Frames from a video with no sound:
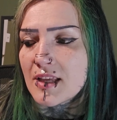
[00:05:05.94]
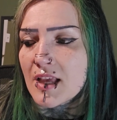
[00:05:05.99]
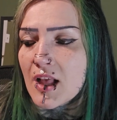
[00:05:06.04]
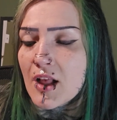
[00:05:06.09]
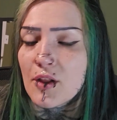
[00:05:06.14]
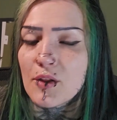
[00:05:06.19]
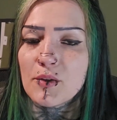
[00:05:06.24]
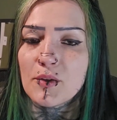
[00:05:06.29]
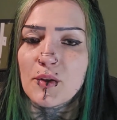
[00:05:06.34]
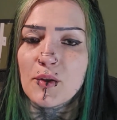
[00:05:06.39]

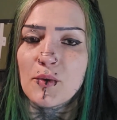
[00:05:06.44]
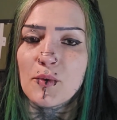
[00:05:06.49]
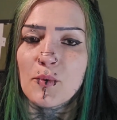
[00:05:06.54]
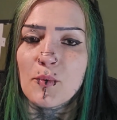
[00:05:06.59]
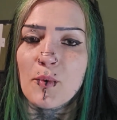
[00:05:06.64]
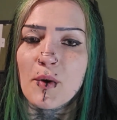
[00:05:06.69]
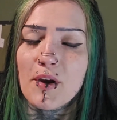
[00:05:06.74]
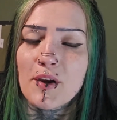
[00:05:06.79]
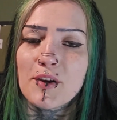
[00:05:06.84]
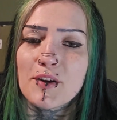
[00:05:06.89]
tell you
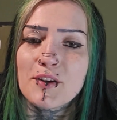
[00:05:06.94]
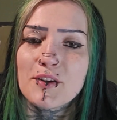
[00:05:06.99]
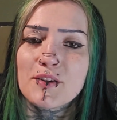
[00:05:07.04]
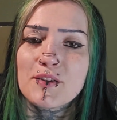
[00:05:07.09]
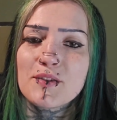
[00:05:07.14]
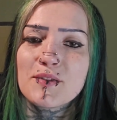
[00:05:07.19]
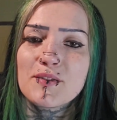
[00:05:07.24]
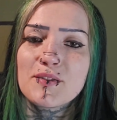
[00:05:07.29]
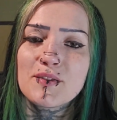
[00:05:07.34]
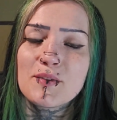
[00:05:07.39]
where you're
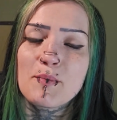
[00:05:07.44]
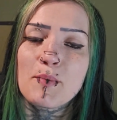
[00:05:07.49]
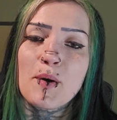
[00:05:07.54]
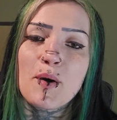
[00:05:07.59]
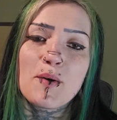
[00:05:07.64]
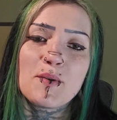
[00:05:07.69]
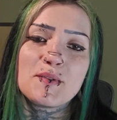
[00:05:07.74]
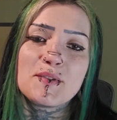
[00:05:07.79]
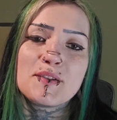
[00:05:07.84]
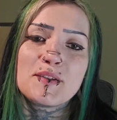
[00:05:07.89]

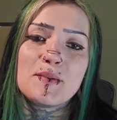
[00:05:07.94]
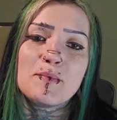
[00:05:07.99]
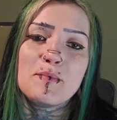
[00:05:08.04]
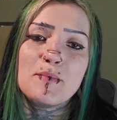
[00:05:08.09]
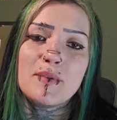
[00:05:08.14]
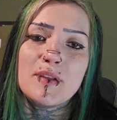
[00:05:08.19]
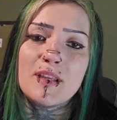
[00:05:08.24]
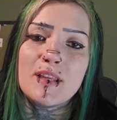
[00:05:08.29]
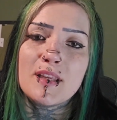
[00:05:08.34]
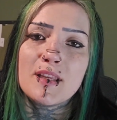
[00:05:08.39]
supposed to
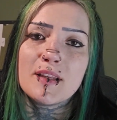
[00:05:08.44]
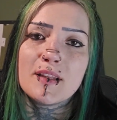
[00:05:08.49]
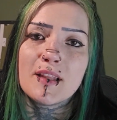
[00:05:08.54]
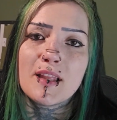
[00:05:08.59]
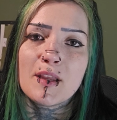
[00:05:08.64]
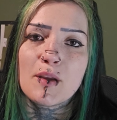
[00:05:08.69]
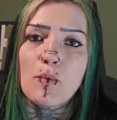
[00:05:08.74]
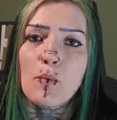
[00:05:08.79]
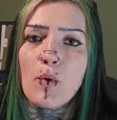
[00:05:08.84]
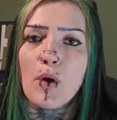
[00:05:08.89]
be,
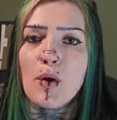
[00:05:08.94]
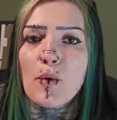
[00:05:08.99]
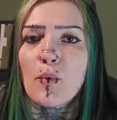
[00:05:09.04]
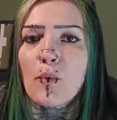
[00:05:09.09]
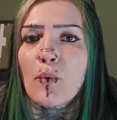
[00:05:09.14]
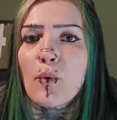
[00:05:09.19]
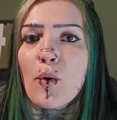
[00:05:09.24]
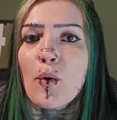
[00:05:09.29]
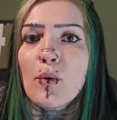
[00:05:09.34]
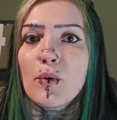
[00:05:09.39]
like what
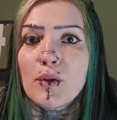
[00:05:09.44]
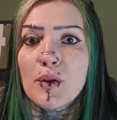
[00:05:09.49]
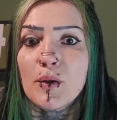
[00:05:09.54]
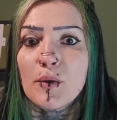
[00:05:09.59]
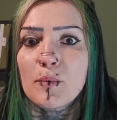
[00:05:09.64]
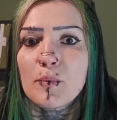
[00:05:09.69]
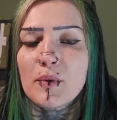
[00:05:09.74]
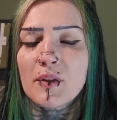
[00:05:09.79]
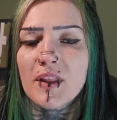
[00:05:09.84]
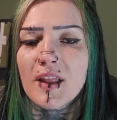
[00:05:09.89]
role
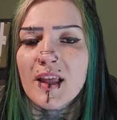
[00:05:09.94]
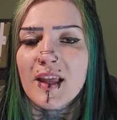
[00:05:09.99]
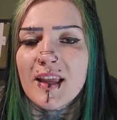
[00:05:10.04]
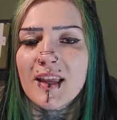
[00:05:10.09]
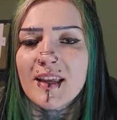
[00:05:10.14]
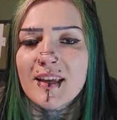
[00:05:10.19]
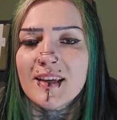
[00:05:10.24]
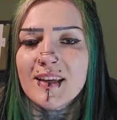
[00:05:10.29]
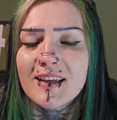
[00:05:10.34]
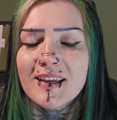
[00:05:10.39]
you
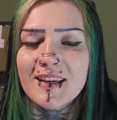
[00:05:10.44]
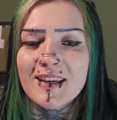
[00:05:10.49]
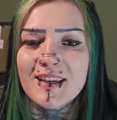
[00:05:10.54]
play.